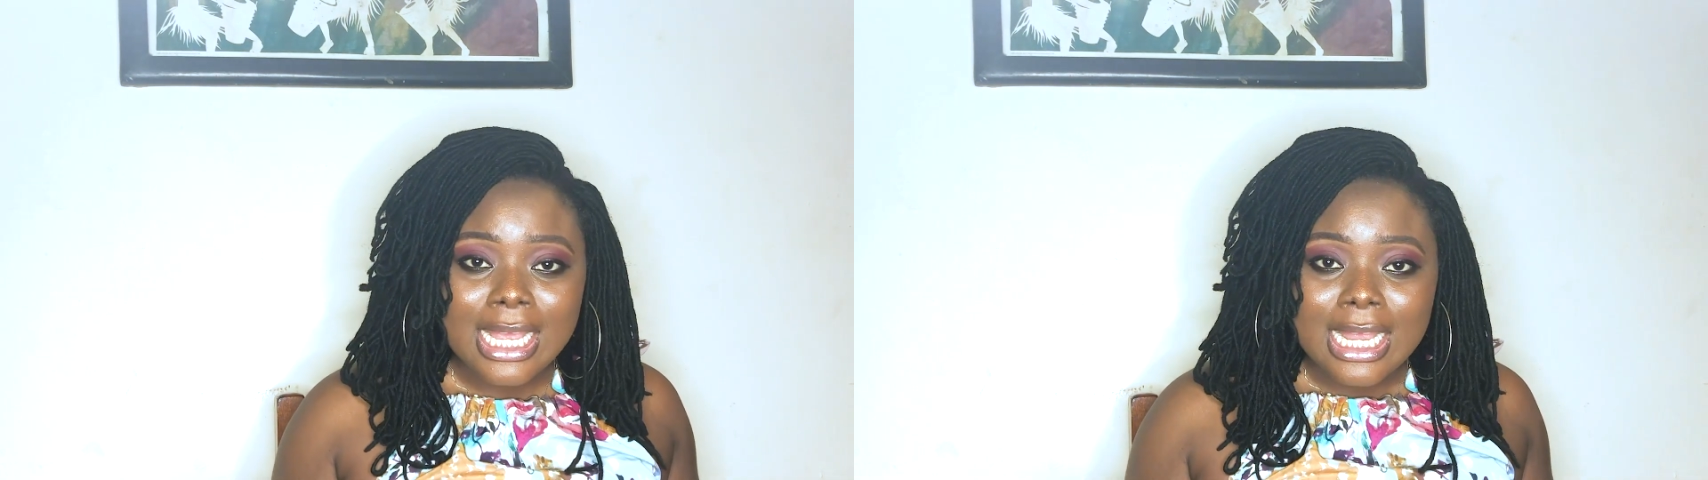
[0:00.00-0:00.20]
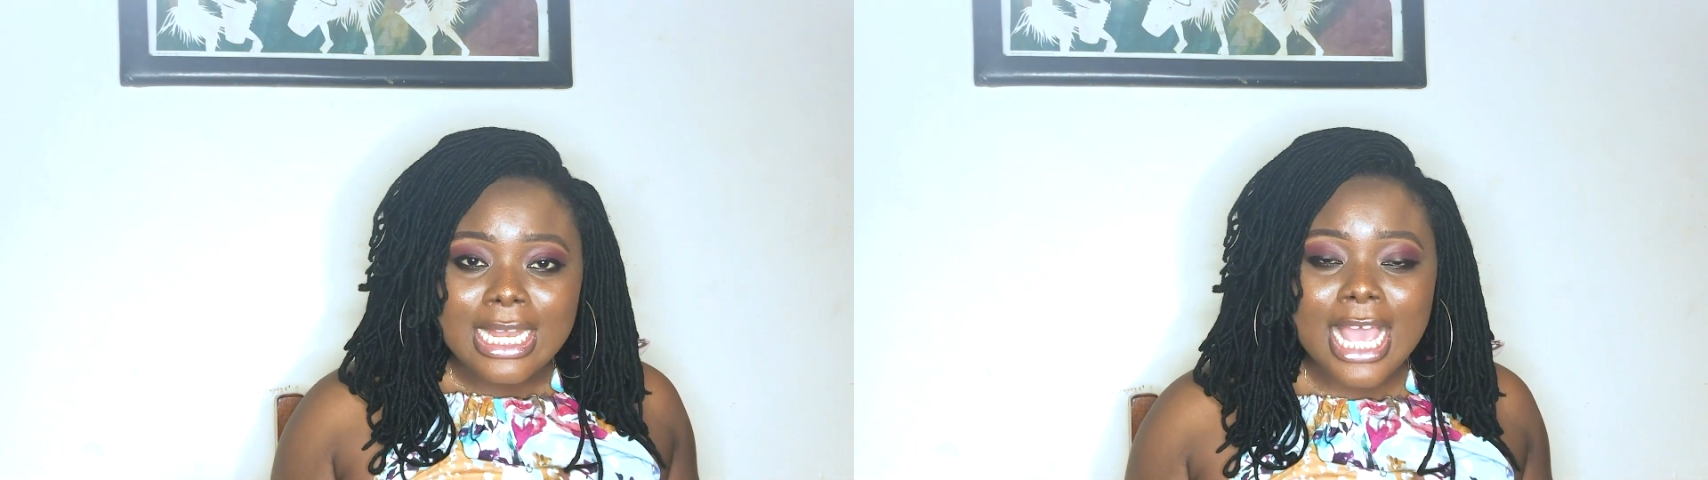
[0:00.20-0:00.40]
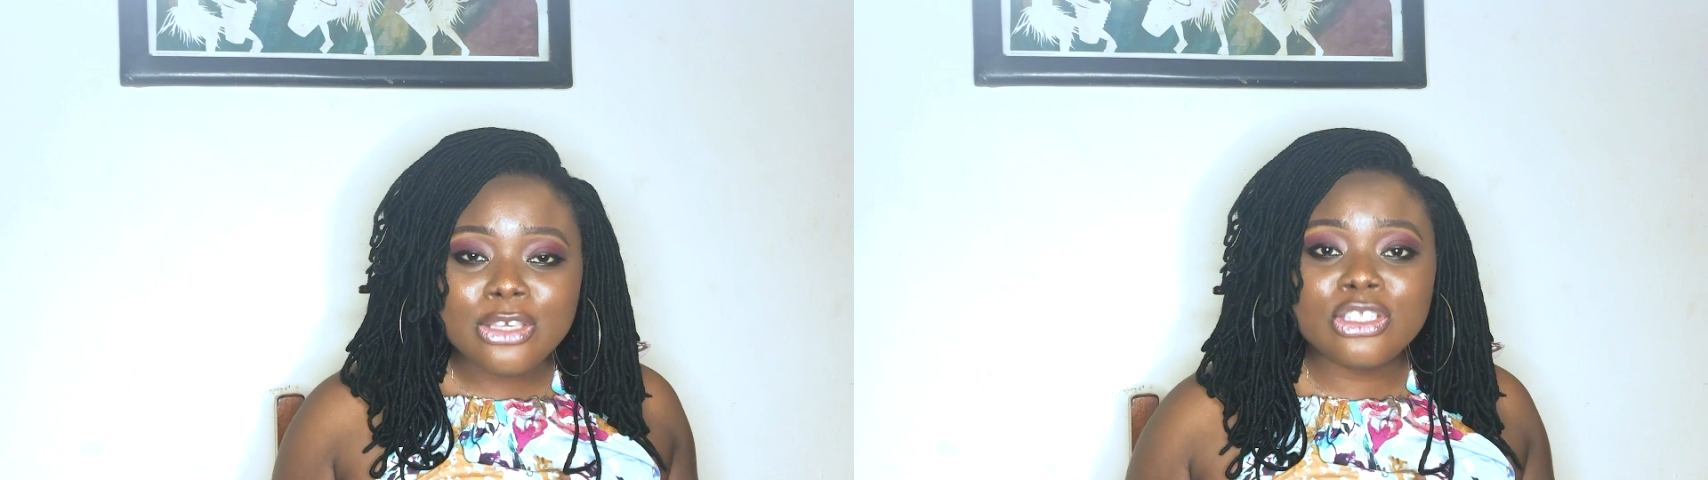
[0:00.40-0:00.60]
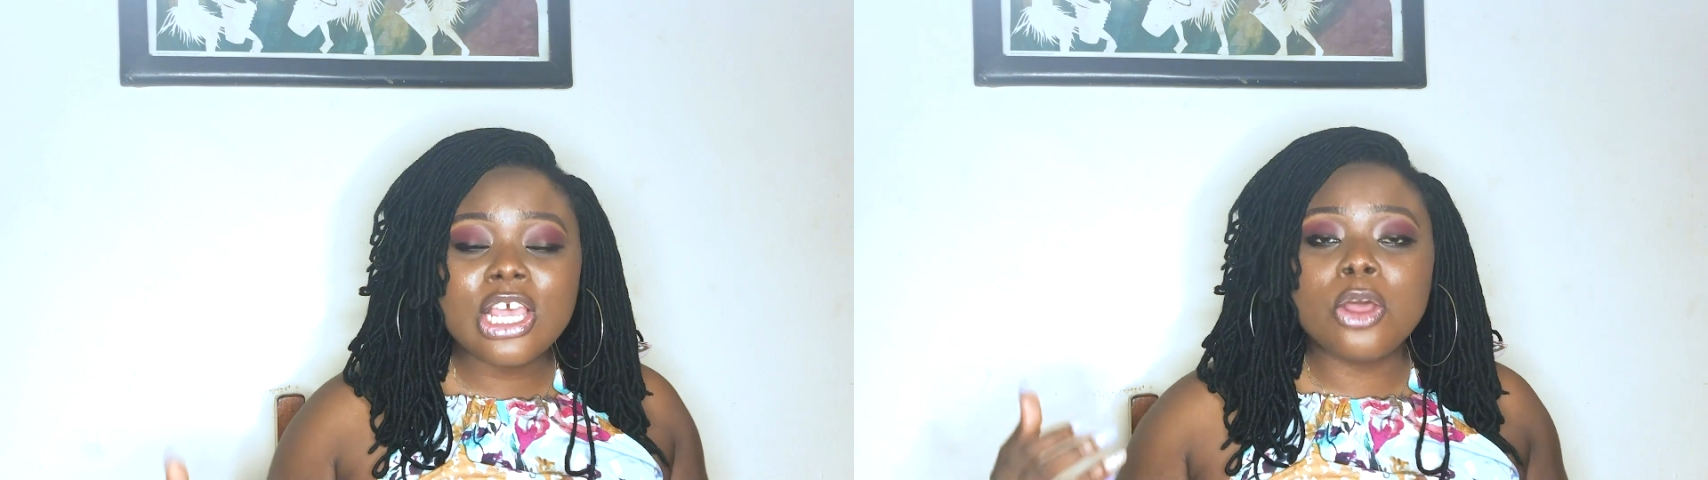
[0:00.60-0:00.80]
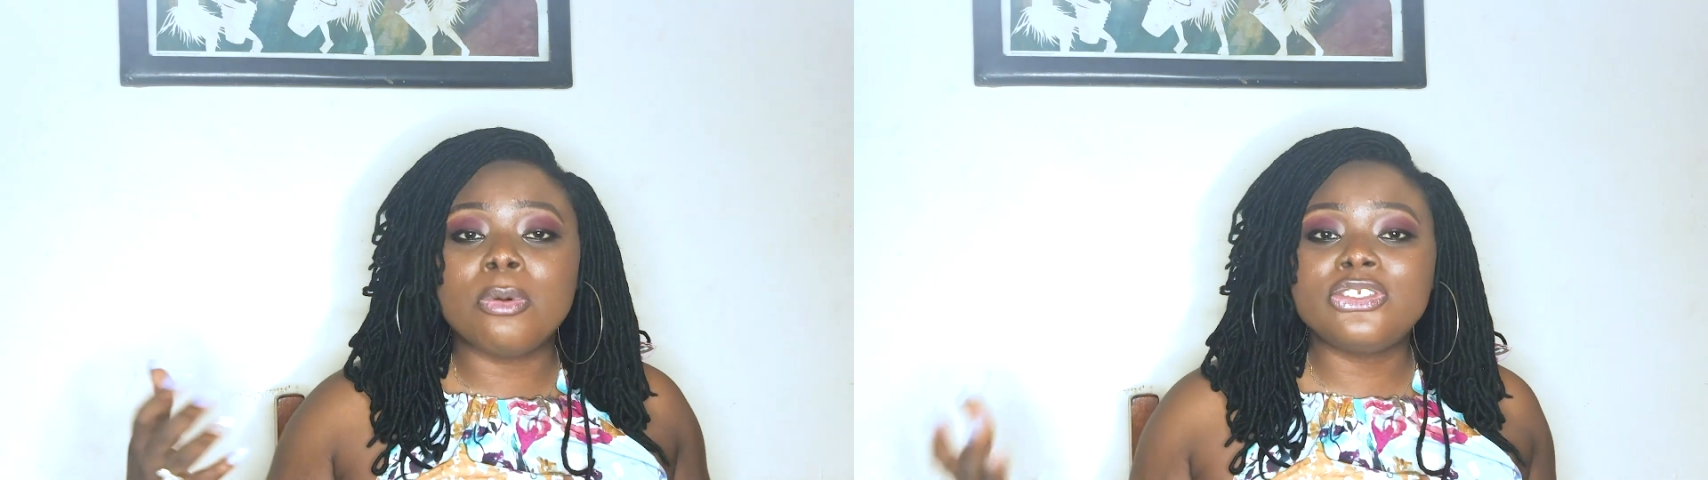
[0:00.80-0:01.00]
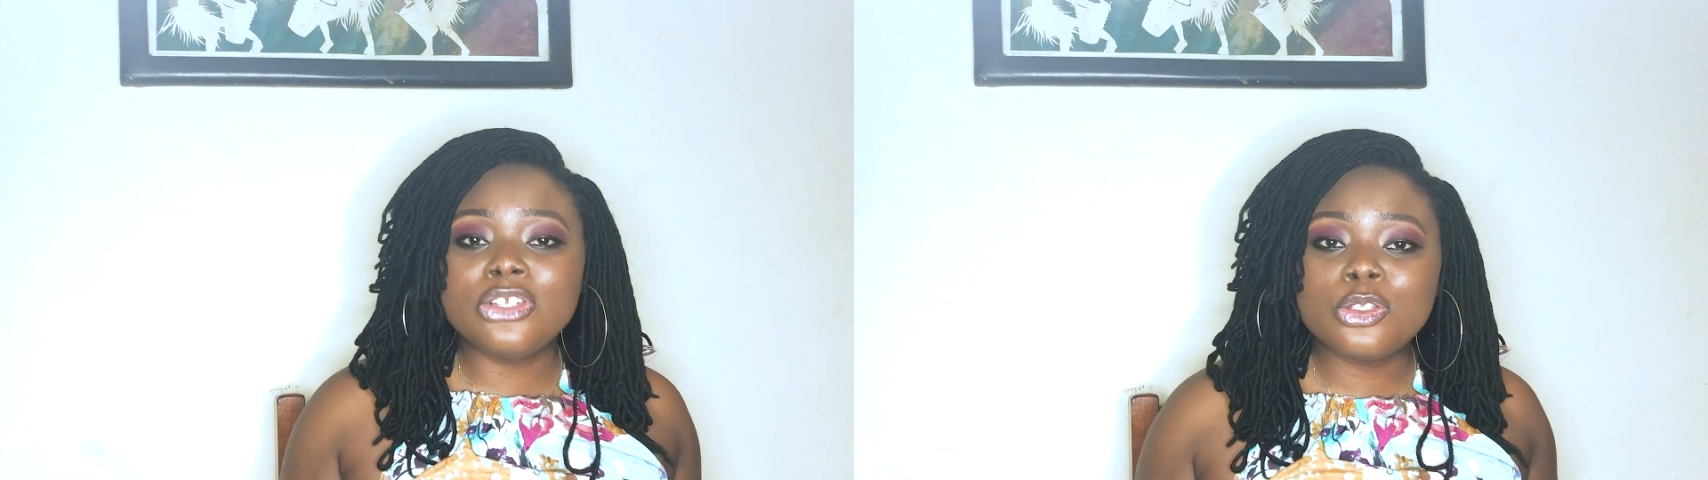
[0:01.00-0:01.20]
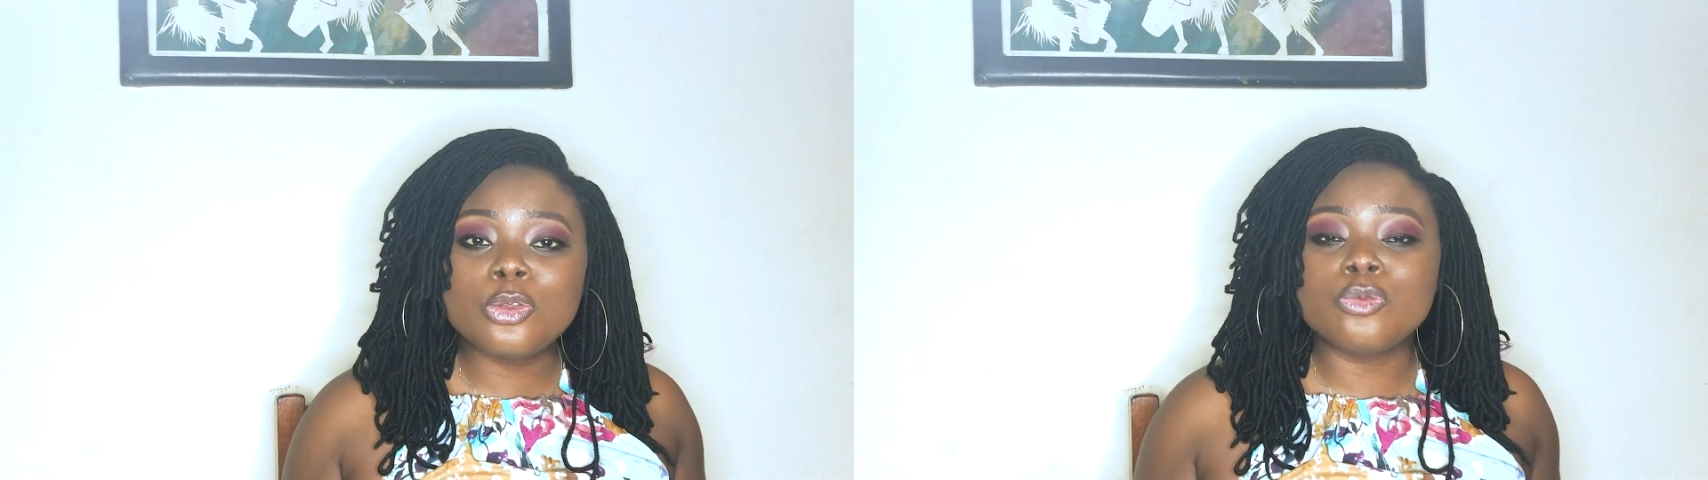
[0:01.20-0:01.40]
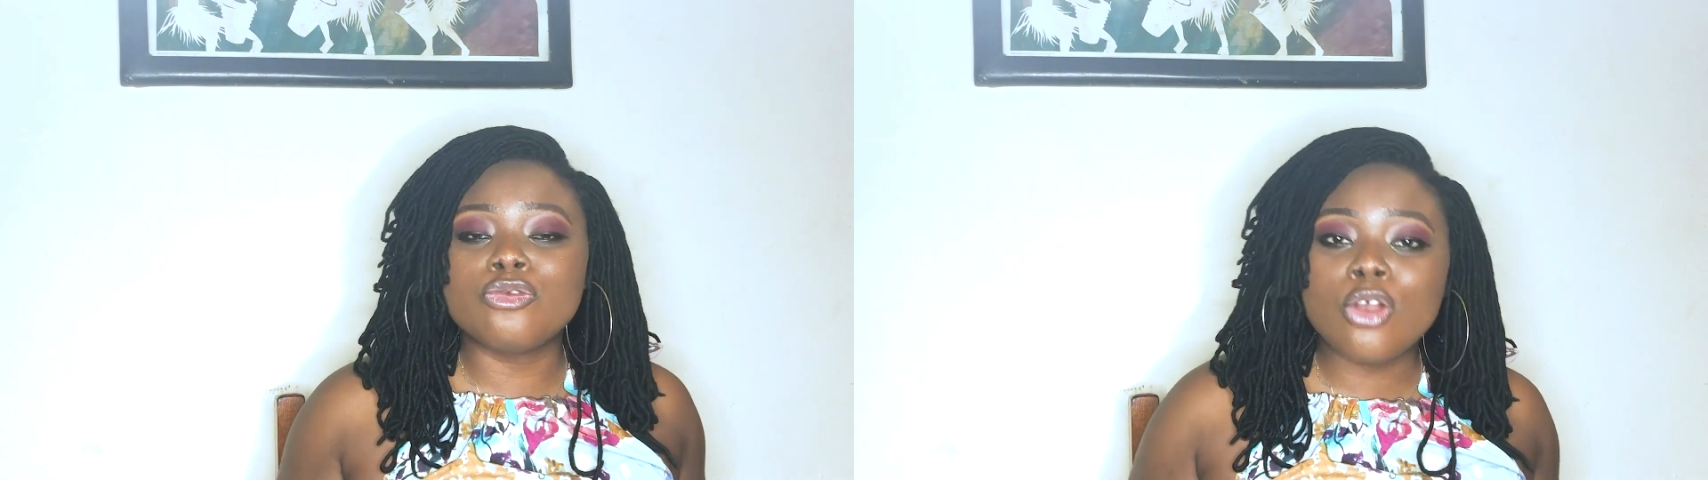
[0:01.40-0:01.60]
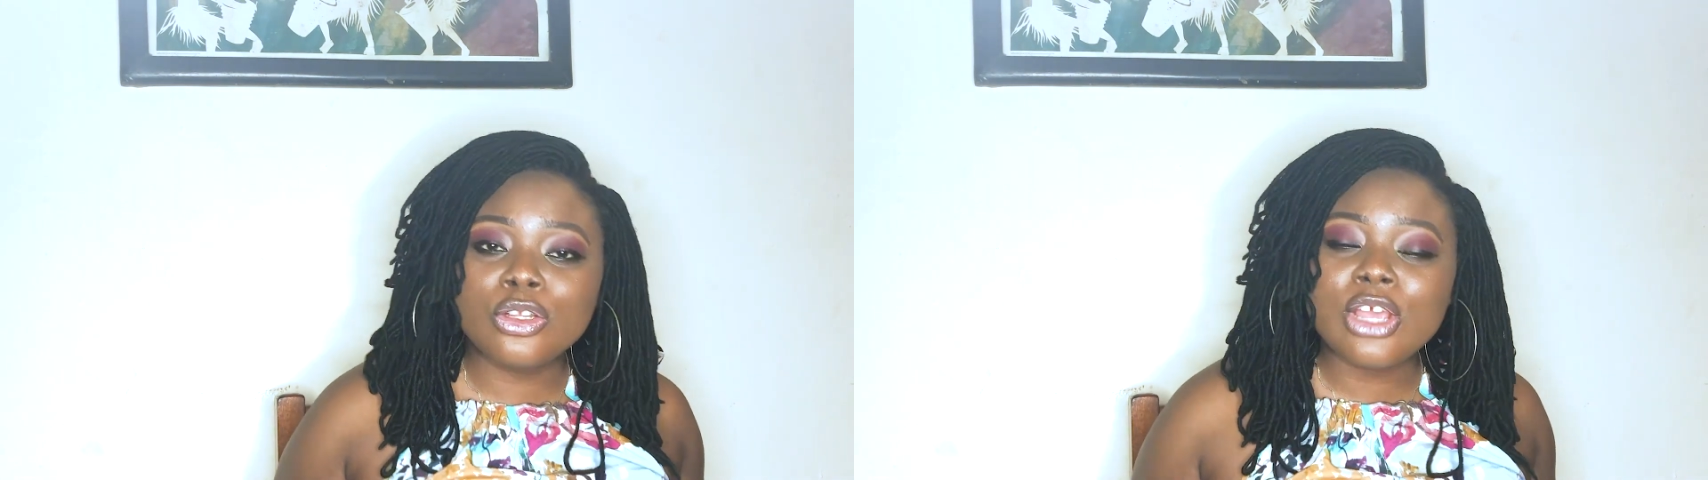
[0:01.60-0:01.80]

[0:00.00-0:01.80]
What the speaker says: Like, you see an opportunity to run,